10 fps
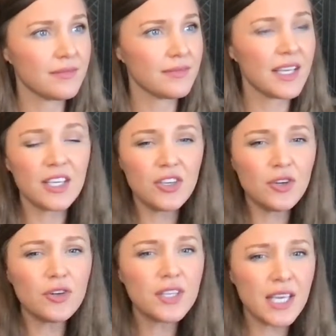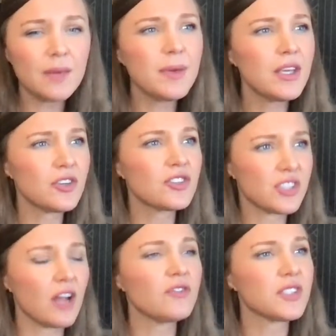Like, you're keeping
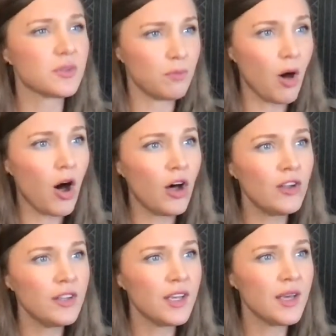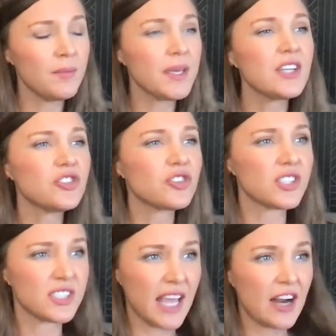yourself small because you're
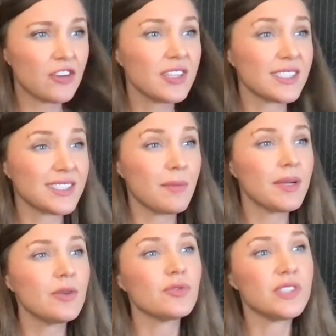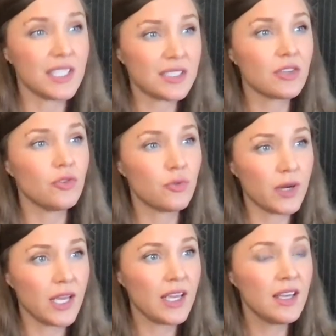scared that somebody will
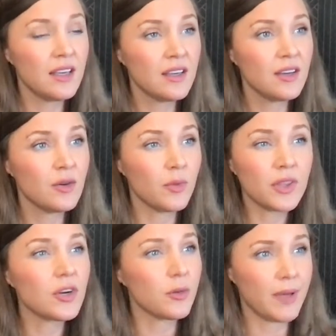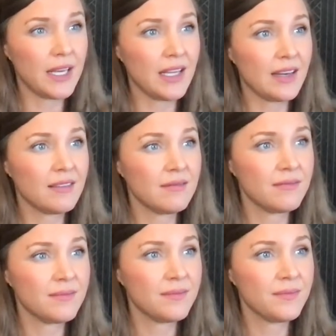disagree with your opinion.
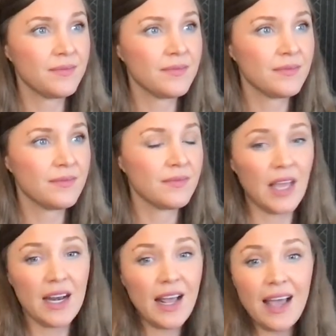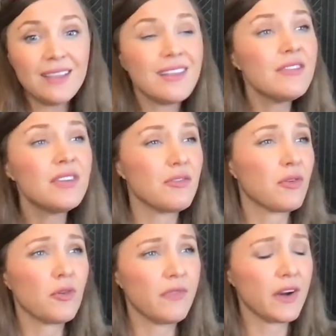And I lived it
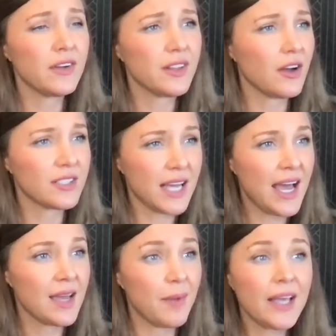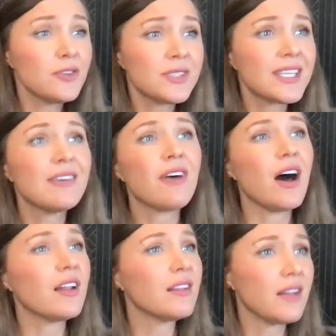for a very long time. I used to give
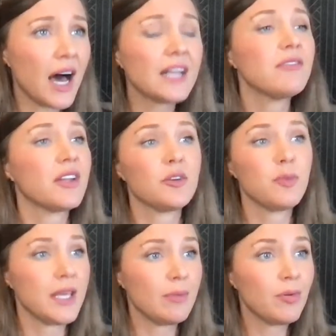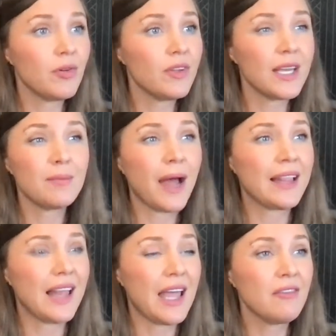a lot of other people in my
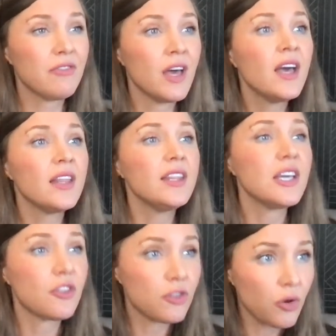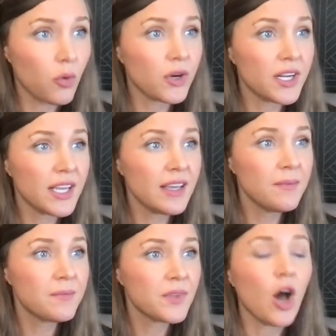life the
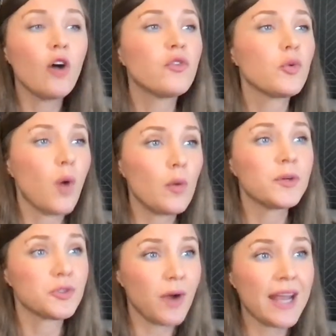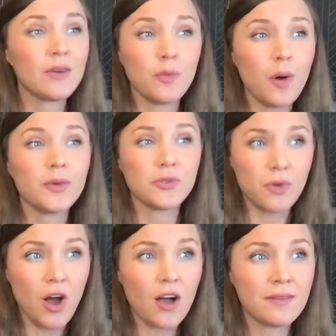authority over what was right and what was
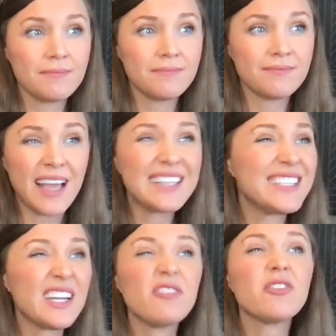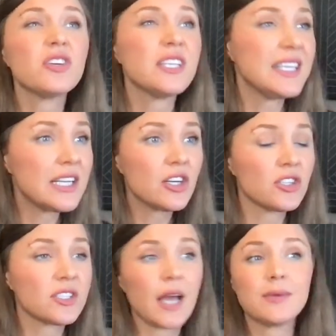wrong. I did it for
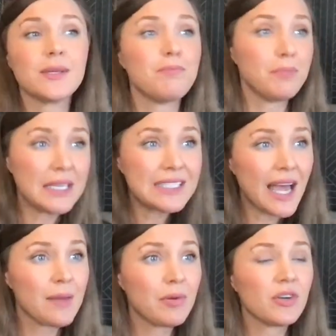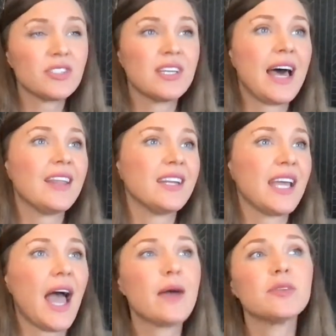years. I was a B-type
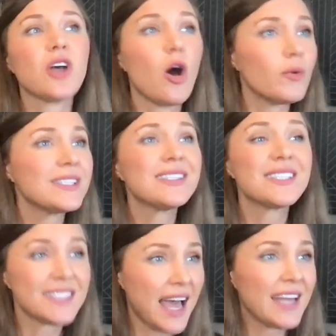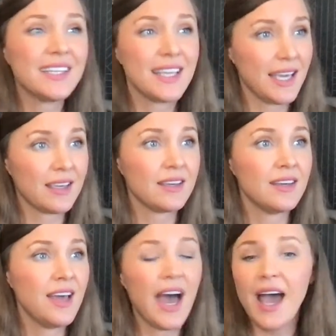personality. I was always the sidekick.
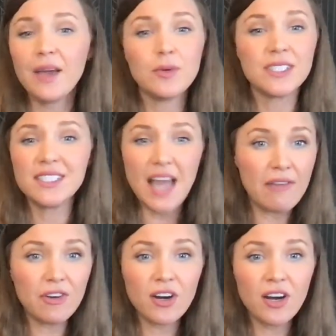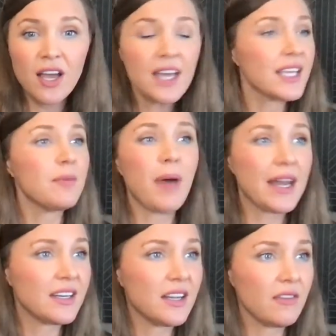I was never
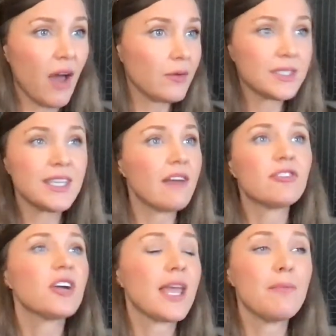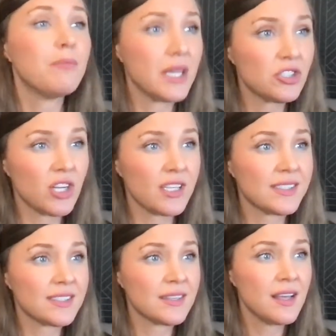competitive. I was never
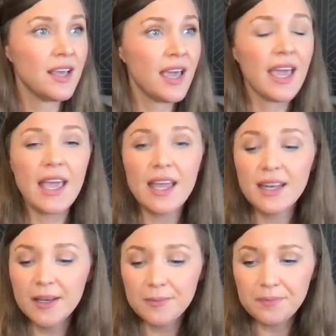ambitious. And